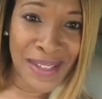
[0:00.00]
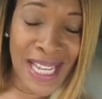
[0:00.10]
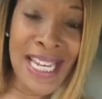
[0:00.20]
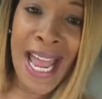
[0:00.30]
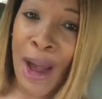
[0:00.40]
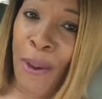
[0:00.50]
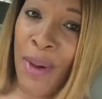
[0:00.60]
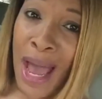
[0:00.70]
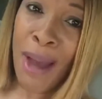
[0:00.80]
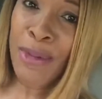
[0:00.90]
Now,
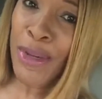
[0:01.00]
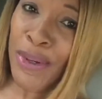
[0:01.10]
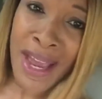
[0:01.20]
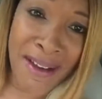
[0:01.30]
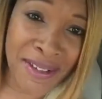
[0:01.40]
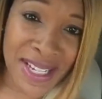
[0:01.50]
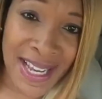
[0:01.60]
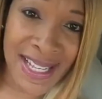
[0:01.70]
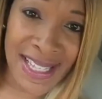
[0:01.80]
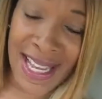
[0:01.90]
I'm new to
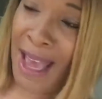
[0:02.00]
advertising.